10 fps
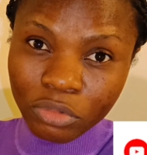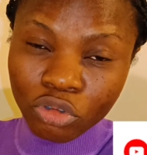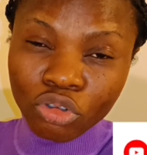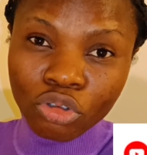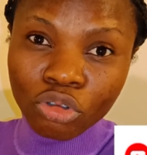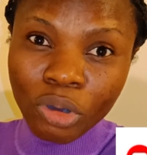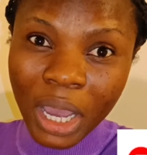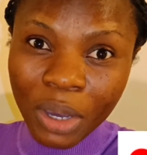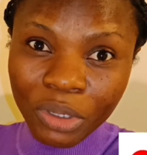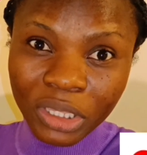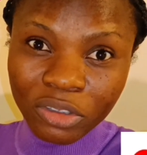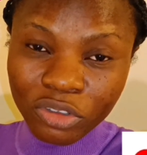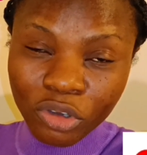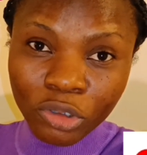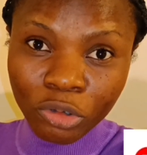to show you how
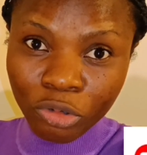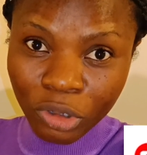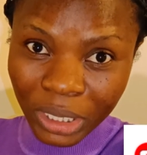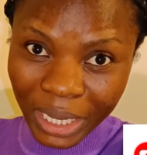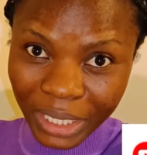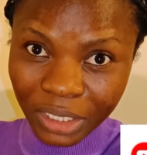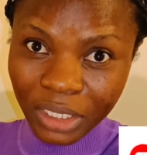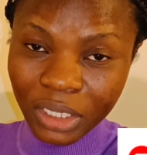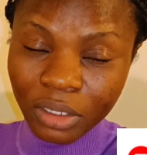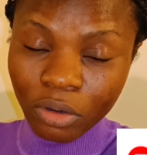it's going to look like